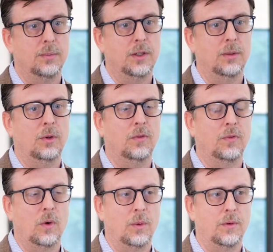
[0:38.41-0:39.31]
but to move
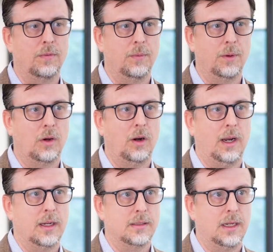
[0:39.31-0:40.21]
forward from a
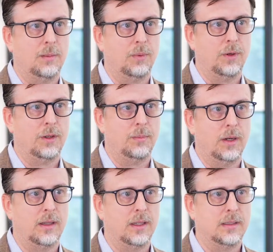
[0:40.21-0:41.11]
cardiac standpoint to
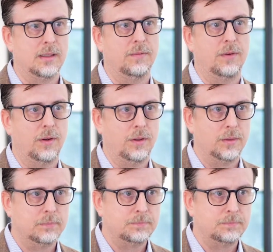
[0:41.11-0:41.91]
bring things in further.